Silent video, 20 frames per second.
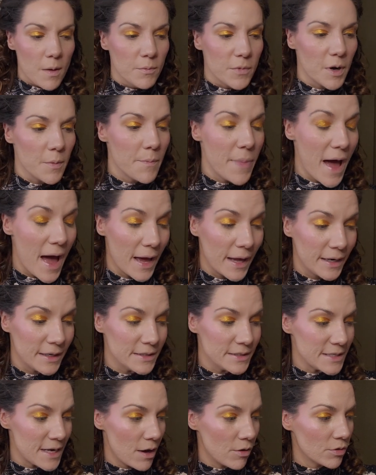I'm going to pat
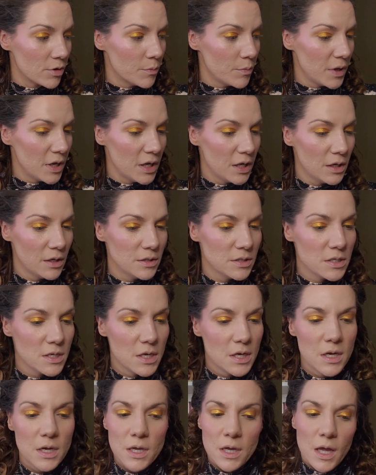it down a bit
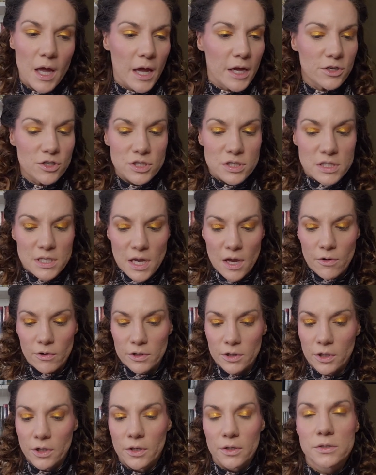and just see
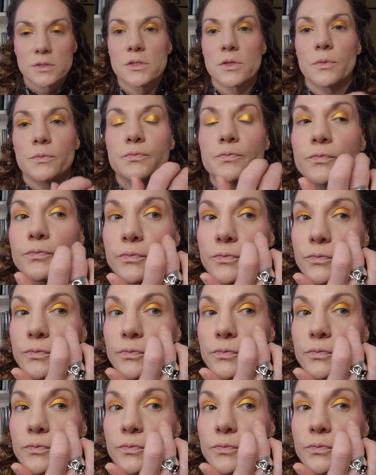how it looks.